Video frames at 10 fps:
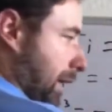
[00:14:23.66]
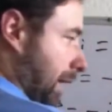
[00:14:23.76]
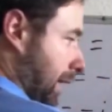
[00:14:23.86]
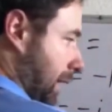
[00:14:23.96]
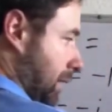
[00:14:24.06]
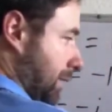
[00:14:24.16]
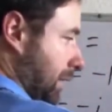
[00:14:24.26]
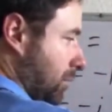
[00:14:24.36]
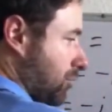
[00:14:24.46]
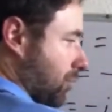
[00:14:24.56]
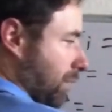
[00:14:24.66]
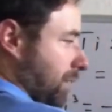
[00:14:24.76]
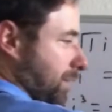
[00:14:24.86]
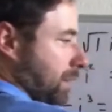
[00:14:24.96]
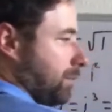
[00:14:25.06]
And then you
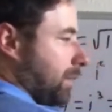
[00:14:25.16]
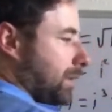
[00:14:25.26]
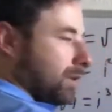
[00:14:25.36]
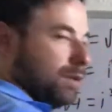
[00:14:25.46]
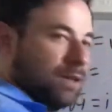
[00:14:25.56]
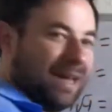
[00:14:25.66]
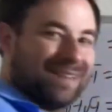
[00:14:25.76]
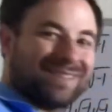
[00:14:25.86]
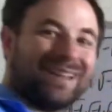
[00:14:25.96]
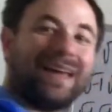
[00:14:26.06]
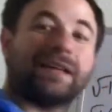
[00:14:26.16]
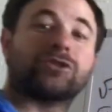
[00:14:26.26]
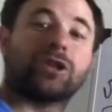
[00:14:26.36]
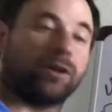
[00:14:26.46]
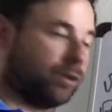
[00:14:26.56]
treat them as like
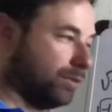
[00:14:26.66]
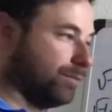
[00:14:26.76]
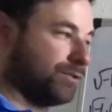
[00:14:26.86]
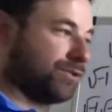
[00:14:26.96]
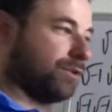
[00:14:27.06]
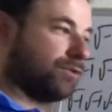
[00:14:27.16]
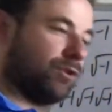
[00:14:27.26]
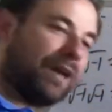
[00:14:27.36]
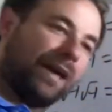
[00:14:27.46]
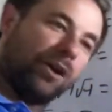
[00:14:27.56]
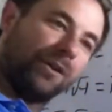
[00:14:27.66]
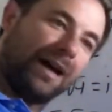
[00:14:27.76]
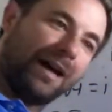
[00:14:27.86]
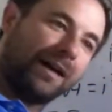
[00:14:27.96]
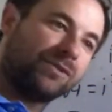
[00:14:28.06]
terms. So you can add all the
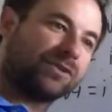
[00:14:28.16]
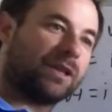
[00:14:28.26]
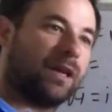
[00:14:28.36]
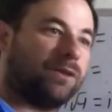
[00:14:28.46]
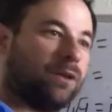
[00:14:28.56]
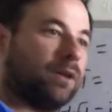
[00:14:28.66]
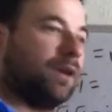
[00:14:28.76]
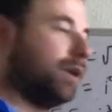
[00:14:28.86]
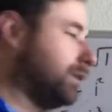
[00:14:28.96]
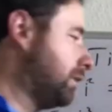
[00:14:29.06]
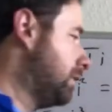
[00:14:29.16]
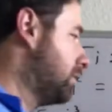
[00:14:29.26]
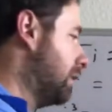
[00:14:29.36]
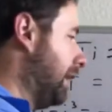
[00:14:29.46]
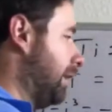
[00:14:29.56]
i's together, and then you
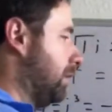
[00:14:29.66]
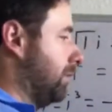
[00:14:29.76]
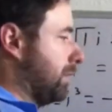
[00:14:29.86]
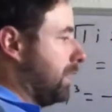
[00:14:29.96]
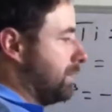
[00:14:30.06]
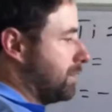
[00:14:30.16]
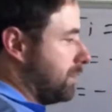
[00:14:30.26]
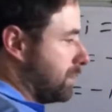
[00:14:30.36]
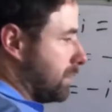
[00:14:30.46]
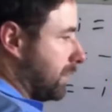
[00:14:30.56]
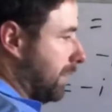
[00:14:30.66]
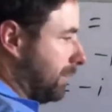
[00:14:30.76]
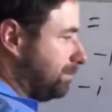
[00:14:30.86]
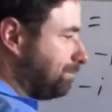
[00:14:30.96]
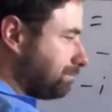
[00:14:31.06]
can add all the constants together.